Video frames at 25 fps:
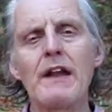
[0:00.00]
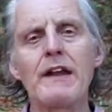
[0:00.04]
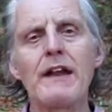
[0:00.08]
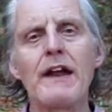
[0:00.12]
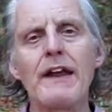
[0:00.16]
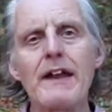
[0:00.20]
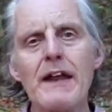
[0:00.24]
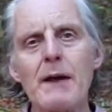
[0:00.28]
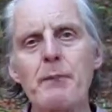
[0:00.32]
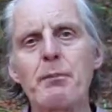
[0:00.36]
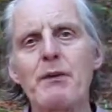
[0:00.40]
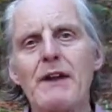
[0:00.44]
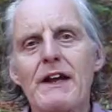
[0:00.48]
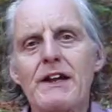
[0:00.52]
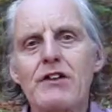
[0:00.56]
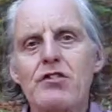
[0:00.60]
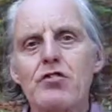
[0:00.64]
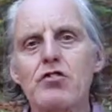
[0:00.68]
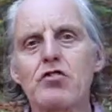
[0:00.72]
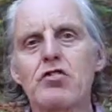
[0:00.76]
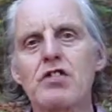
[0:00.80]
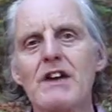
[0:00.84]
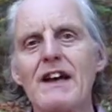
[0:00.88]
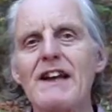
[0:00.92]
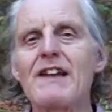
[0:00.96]
Now, the
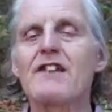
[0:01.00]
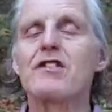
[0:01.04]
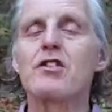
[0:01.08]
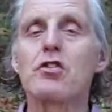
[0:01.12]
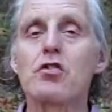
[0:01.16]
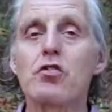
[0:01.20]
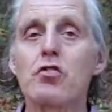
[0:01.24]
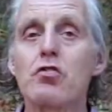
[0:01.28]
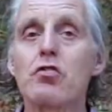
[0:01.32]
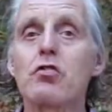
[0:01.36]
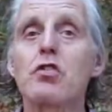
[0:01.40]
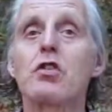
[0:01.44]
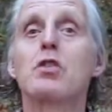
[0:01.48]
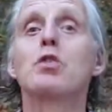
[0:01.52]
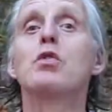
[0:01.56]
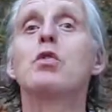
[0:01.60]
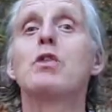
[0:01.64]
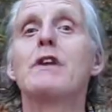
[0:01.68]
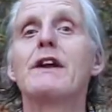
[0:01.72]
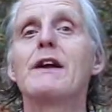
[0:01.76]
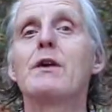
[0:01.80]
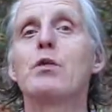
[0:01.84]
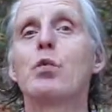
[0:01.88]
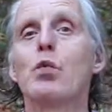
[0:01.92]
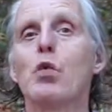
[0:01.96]
Appalachian Trail is a
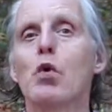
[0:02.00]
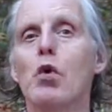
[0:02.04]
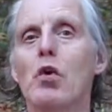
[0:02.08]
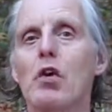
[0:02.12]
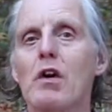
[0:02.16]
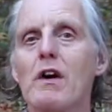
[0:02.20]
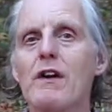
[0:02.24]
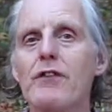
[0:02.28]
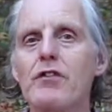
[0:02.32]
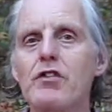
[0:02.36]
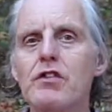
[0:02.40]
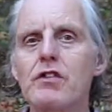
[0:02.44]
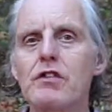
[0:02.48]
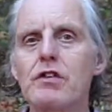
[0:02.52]
grueling walk of